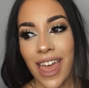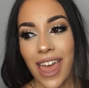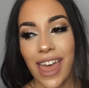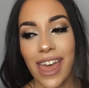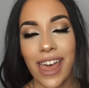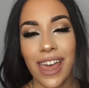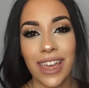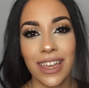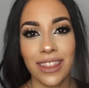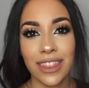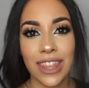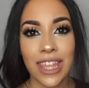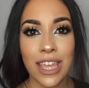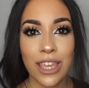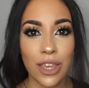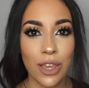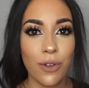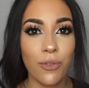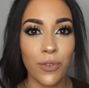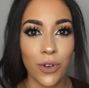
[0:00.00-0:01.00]
And
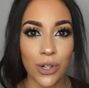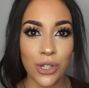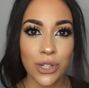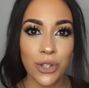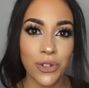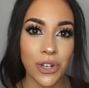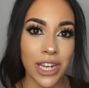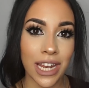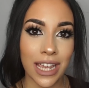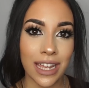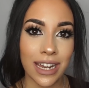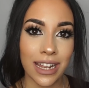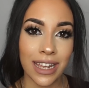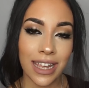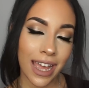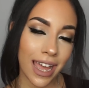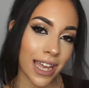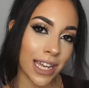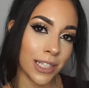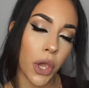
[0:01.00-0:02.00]
thank you for tuning in
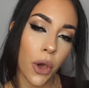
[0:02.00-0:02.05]
again.